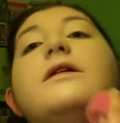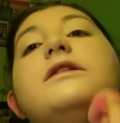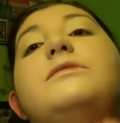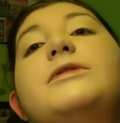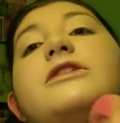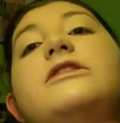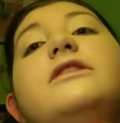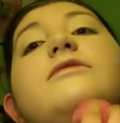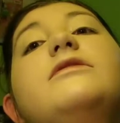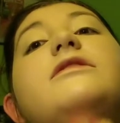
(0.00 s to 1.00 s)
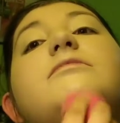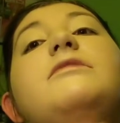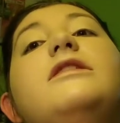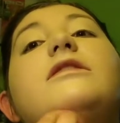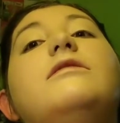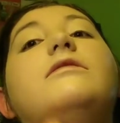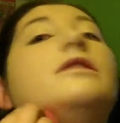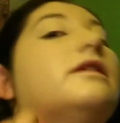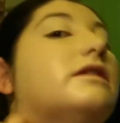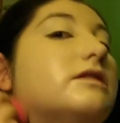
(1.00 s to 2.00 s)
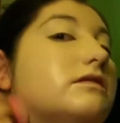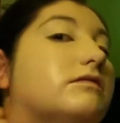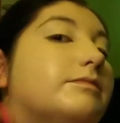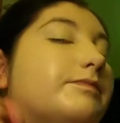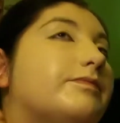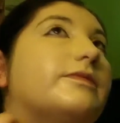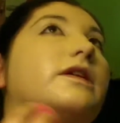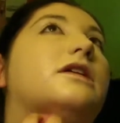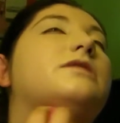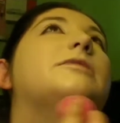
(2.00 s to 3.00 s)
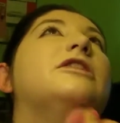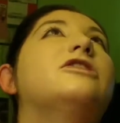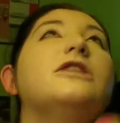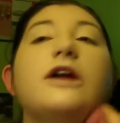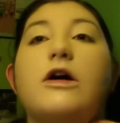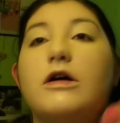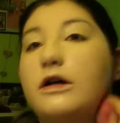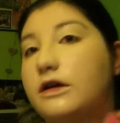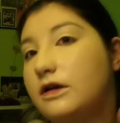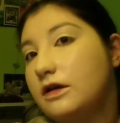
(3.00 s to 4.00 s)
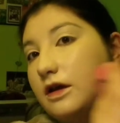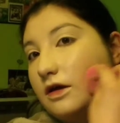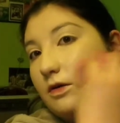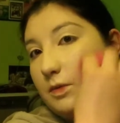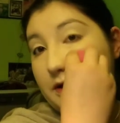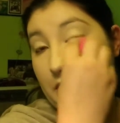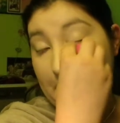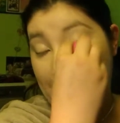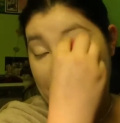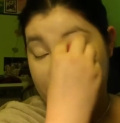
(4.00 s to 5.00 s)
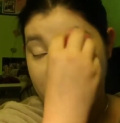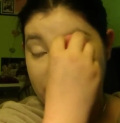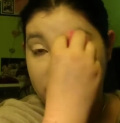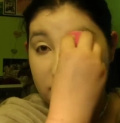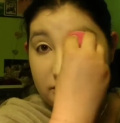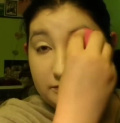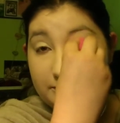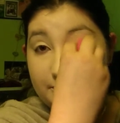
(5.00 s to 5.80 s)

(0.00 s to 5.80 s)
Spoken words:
Especially with me, it's especially hard when you're a package handler.